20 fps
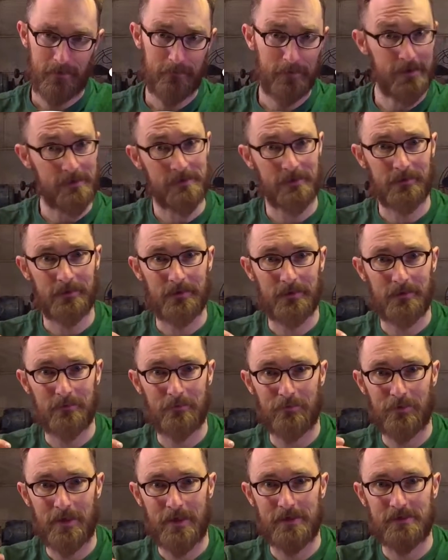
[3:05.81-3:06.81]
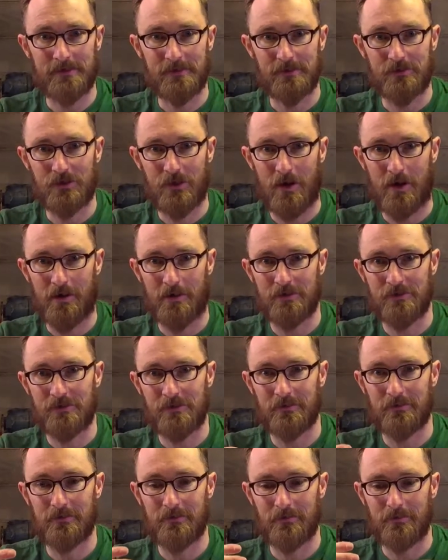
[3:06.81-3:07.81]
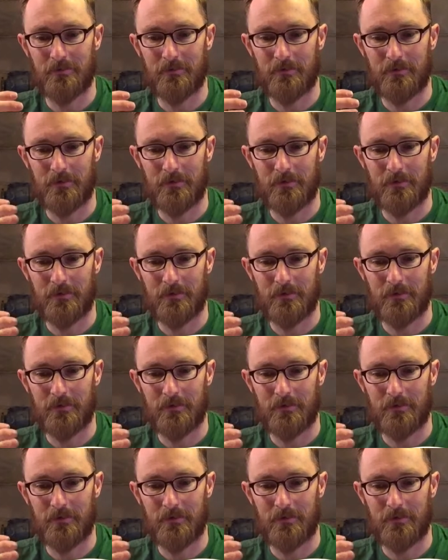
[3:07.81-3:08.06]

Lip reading: basically applies a charge to